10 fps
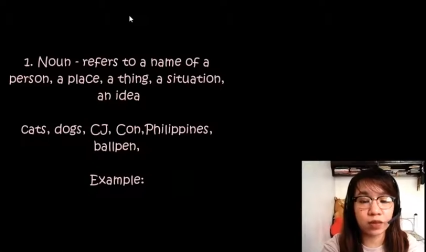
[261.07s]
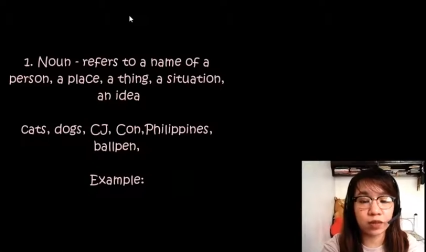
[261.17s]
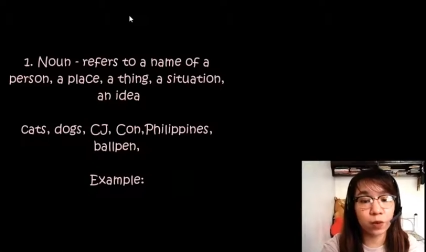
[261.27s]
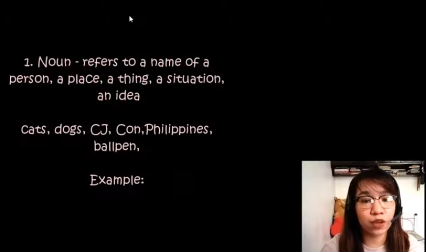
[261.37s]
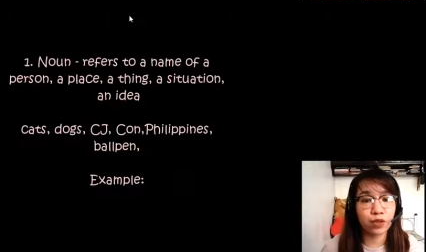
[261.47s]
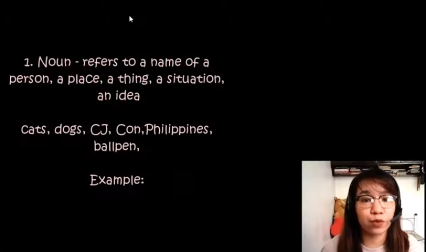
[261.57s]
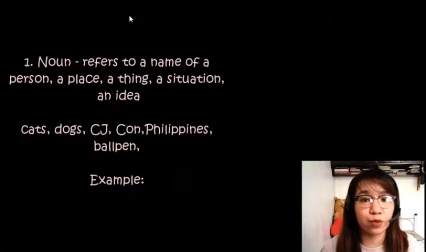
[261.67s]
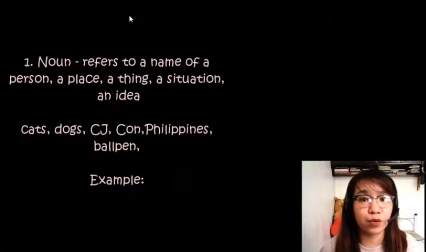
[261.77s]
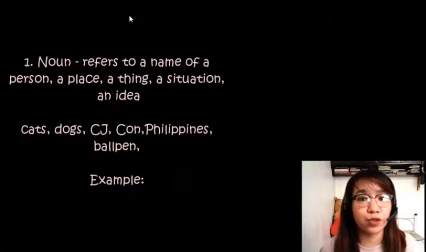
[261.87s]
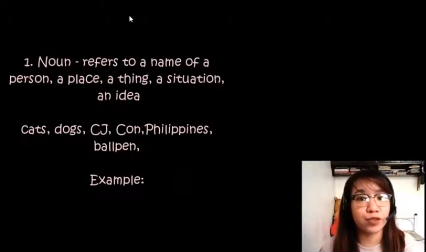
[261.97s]
the one that we're
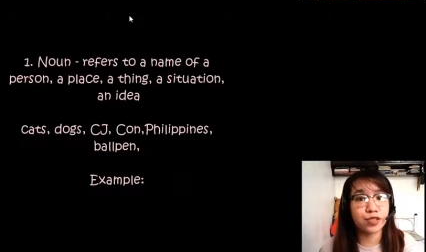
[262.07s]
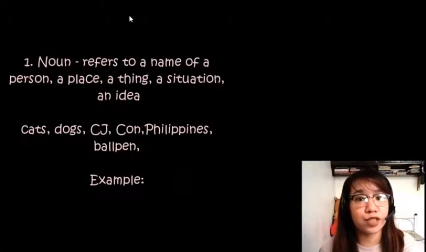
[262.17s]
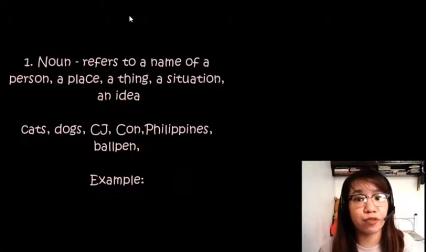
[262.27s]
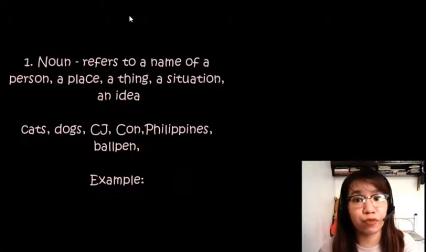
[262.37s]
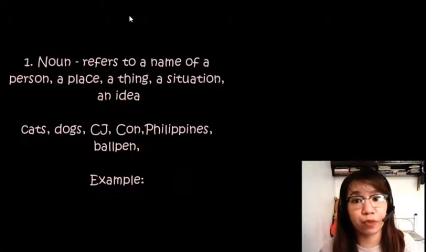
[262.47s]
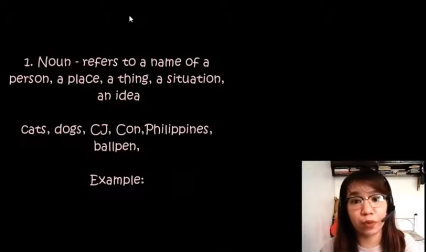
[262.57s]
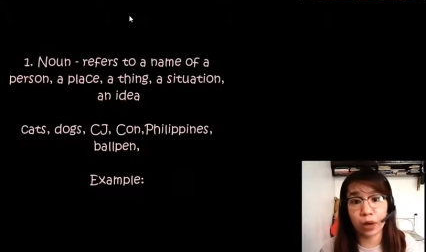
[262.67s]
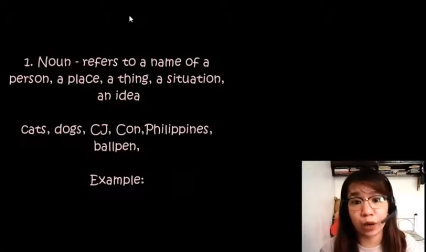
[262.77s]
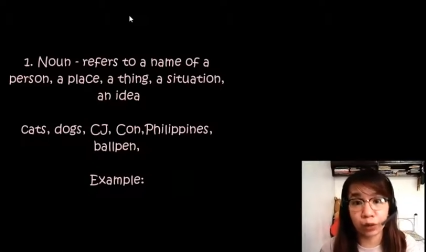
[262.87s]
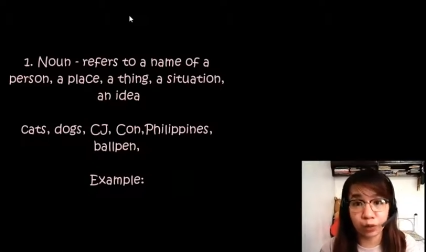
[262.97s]
using
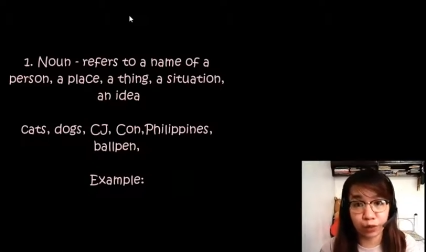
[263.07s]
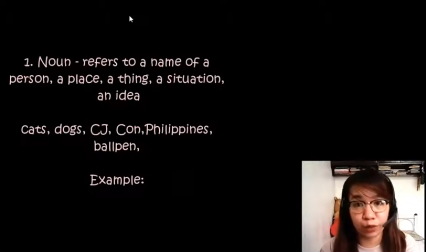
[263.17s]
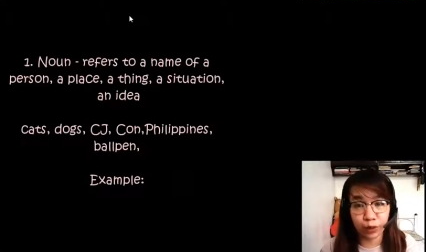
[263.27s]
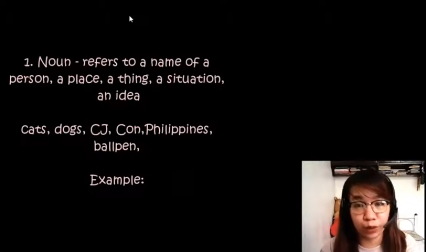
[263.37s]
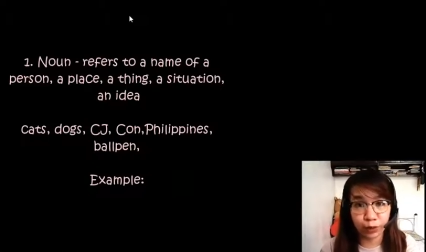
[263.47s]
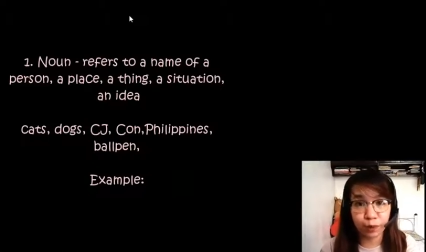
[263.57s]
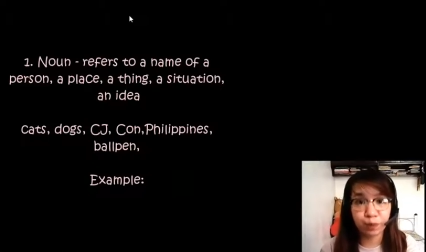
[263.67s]
throughout the video.